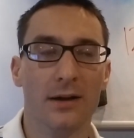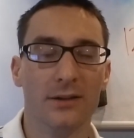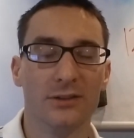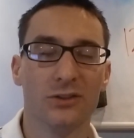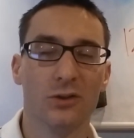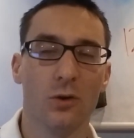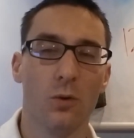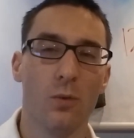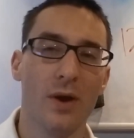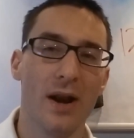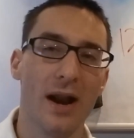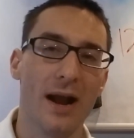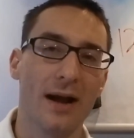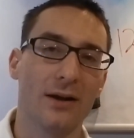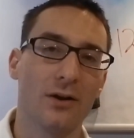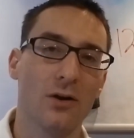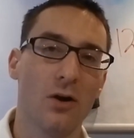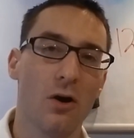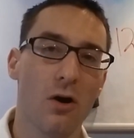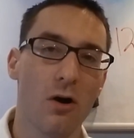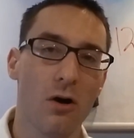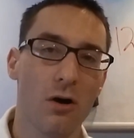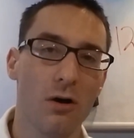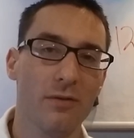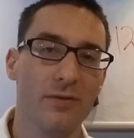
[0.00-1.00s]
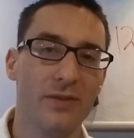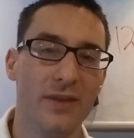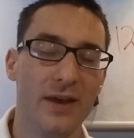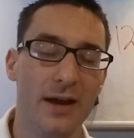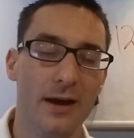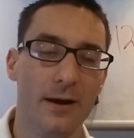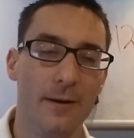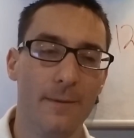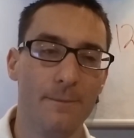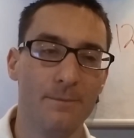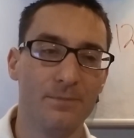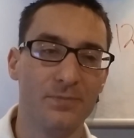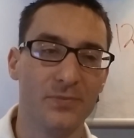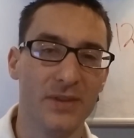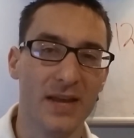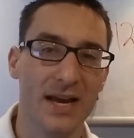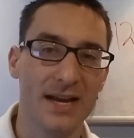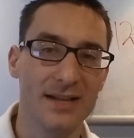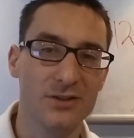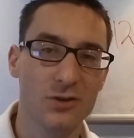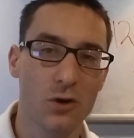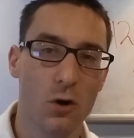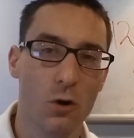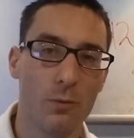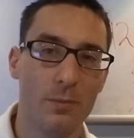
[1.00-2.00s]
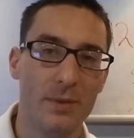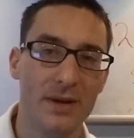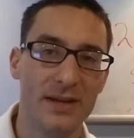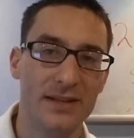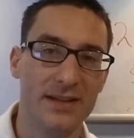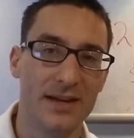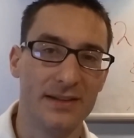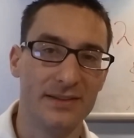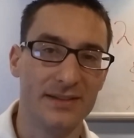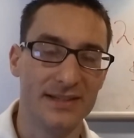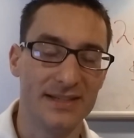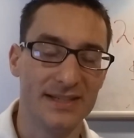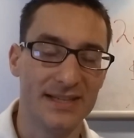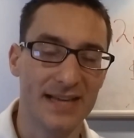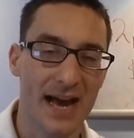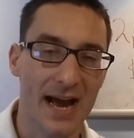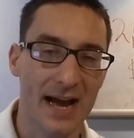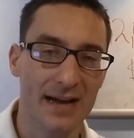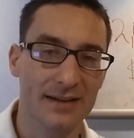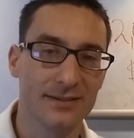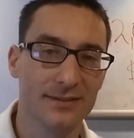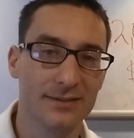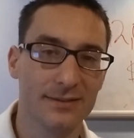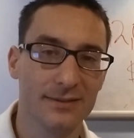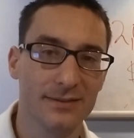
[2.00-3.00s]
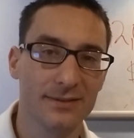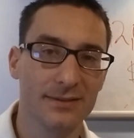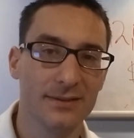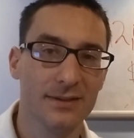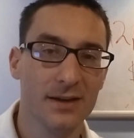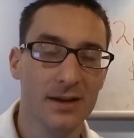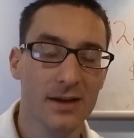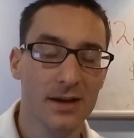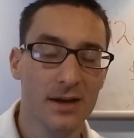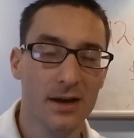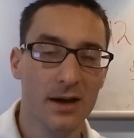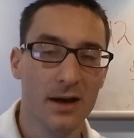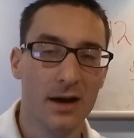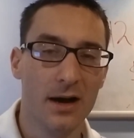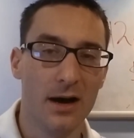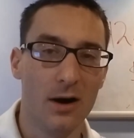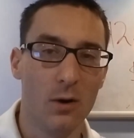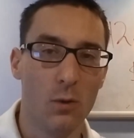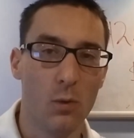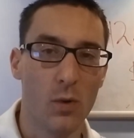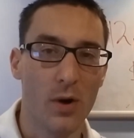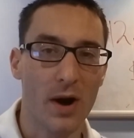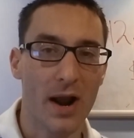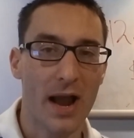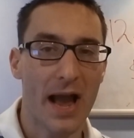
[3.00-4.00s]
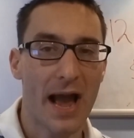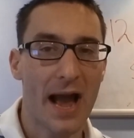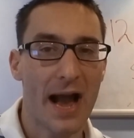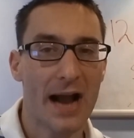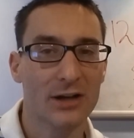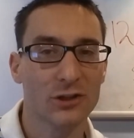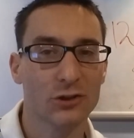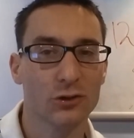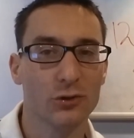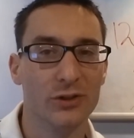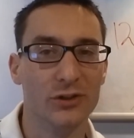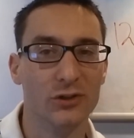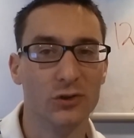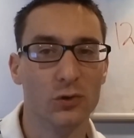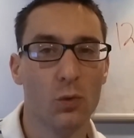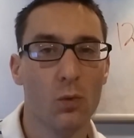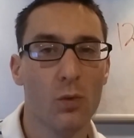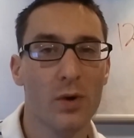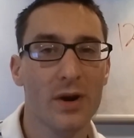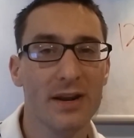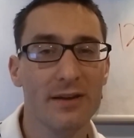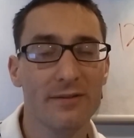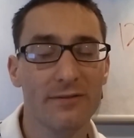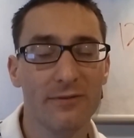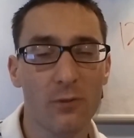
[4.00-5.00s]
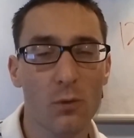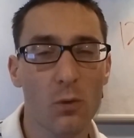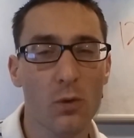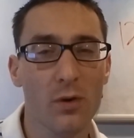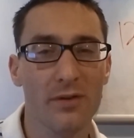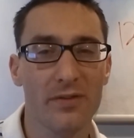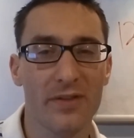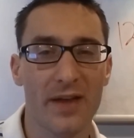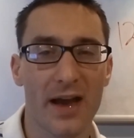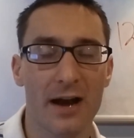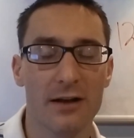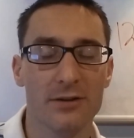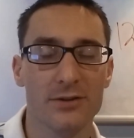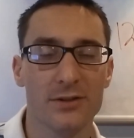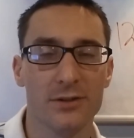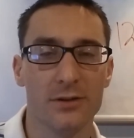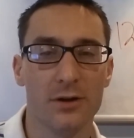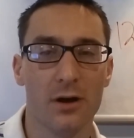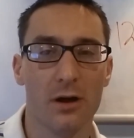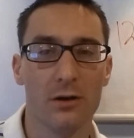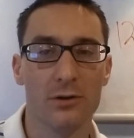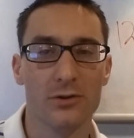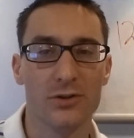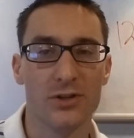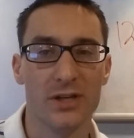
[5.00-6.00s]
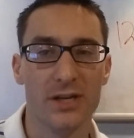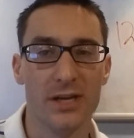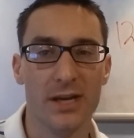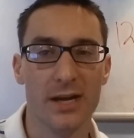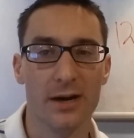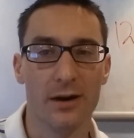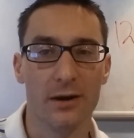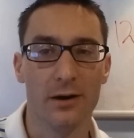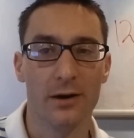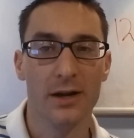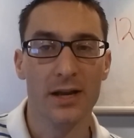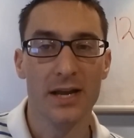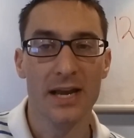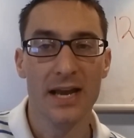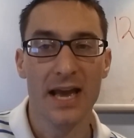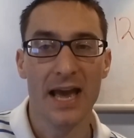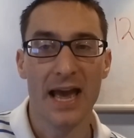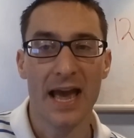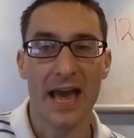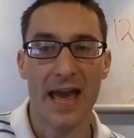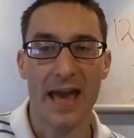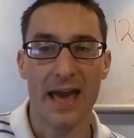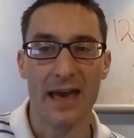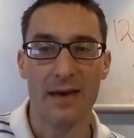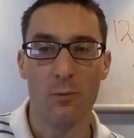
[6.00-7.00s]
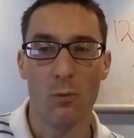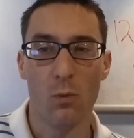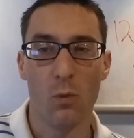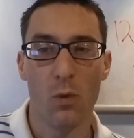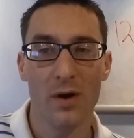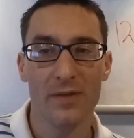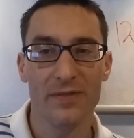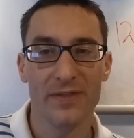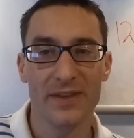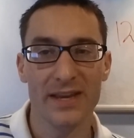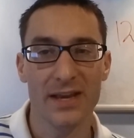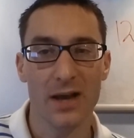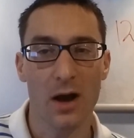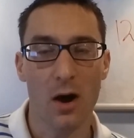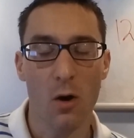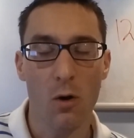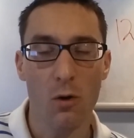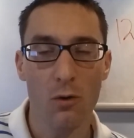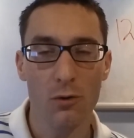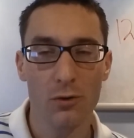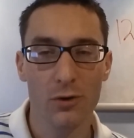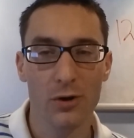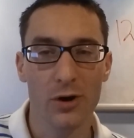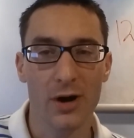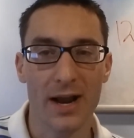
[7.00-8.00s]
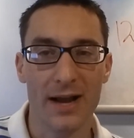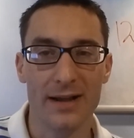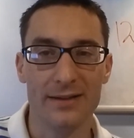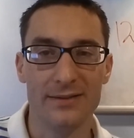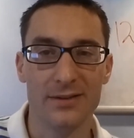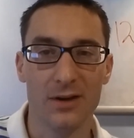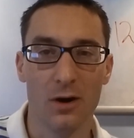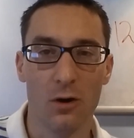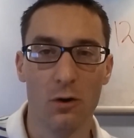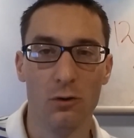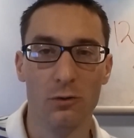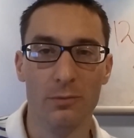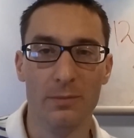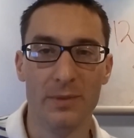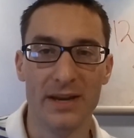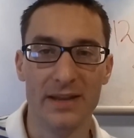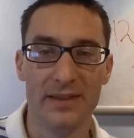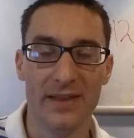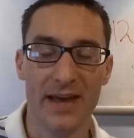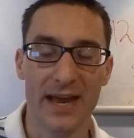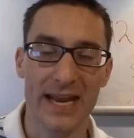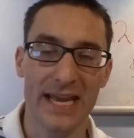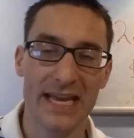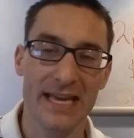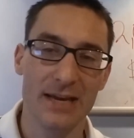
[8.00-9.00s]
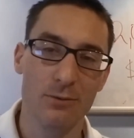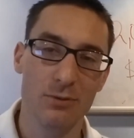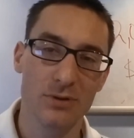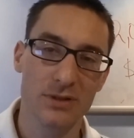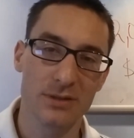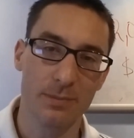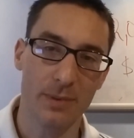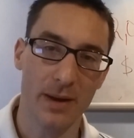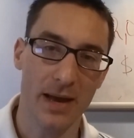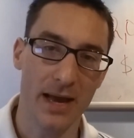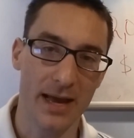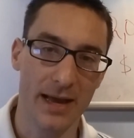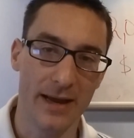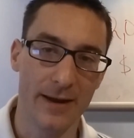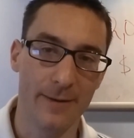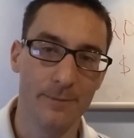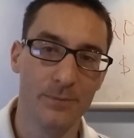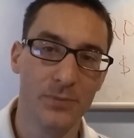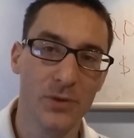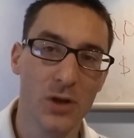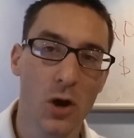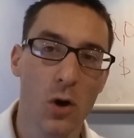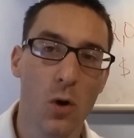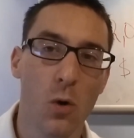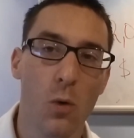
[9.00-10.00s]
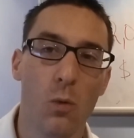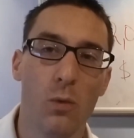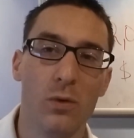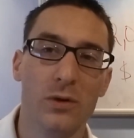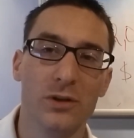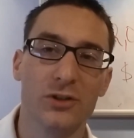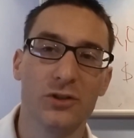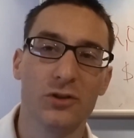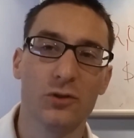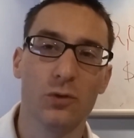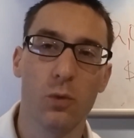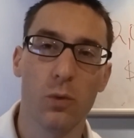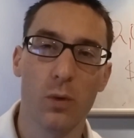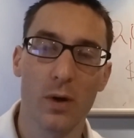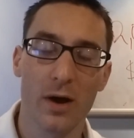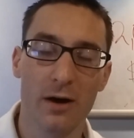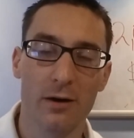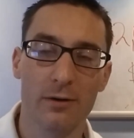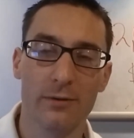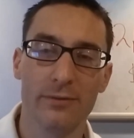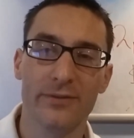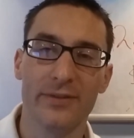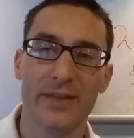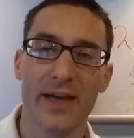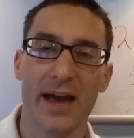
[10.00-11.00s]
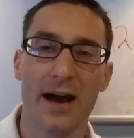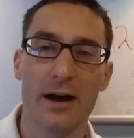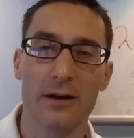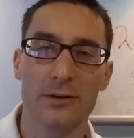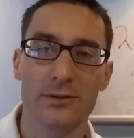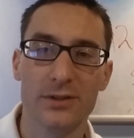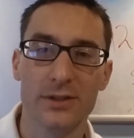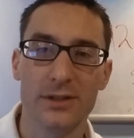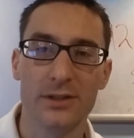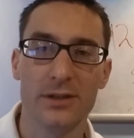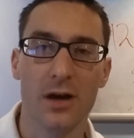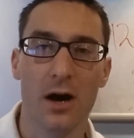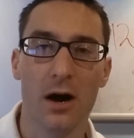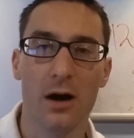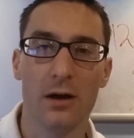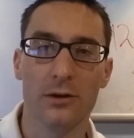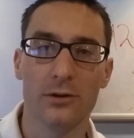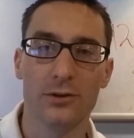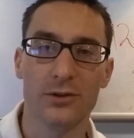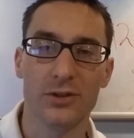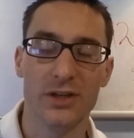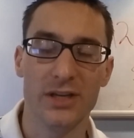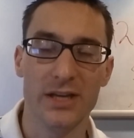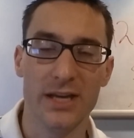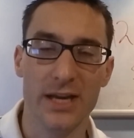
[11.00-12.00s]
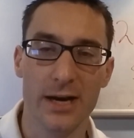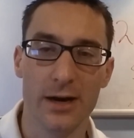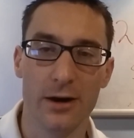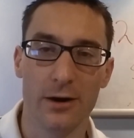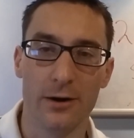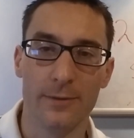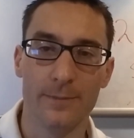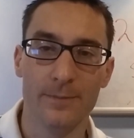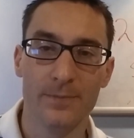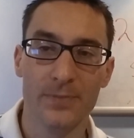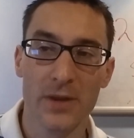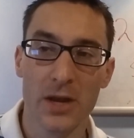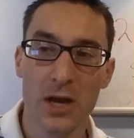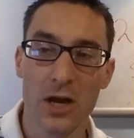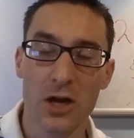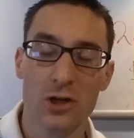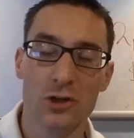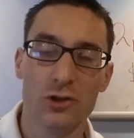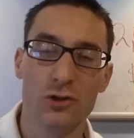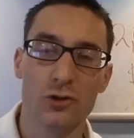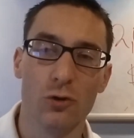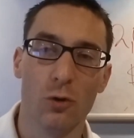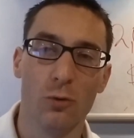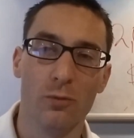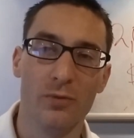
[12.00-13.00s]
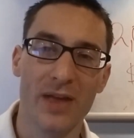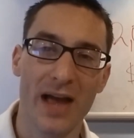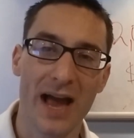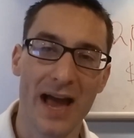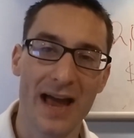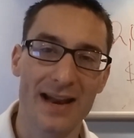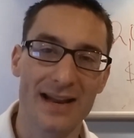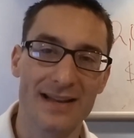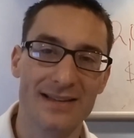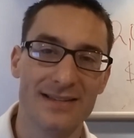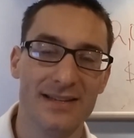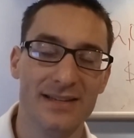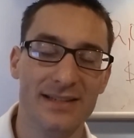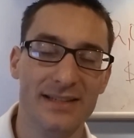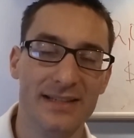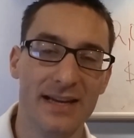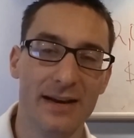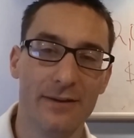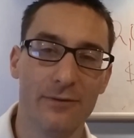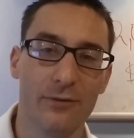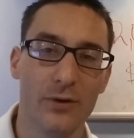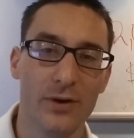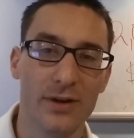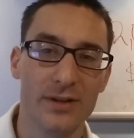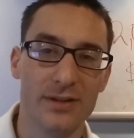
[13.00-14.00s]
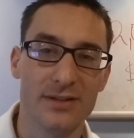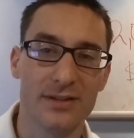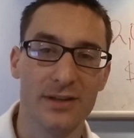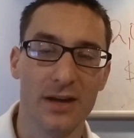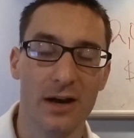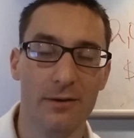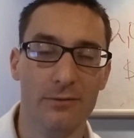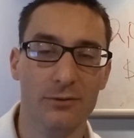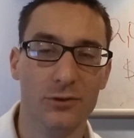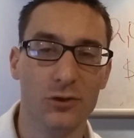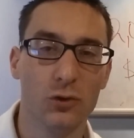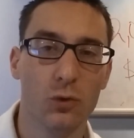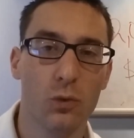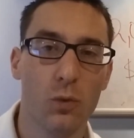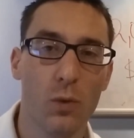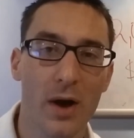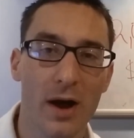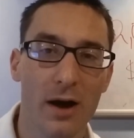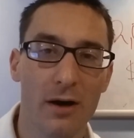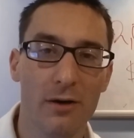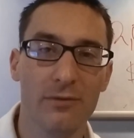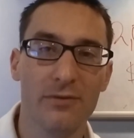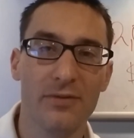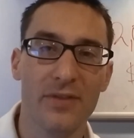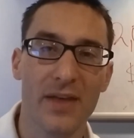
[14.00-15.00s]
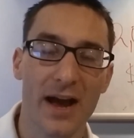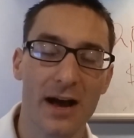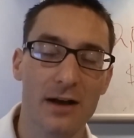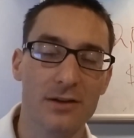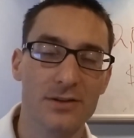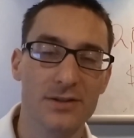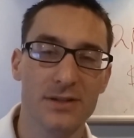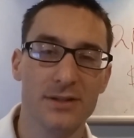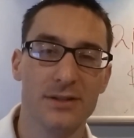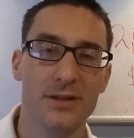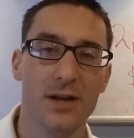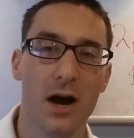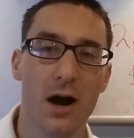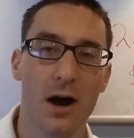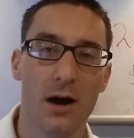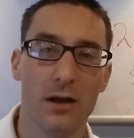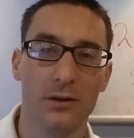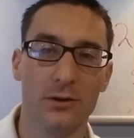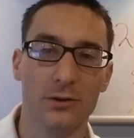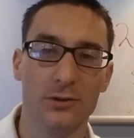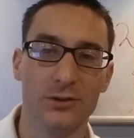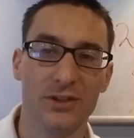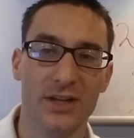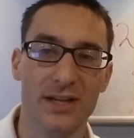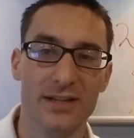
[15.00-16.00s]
So when I called them, they told me that the taxes were actually $24,000 a year. And what the owner had told me that he was paying was $12,000 a year. So that is a difference of $12,000.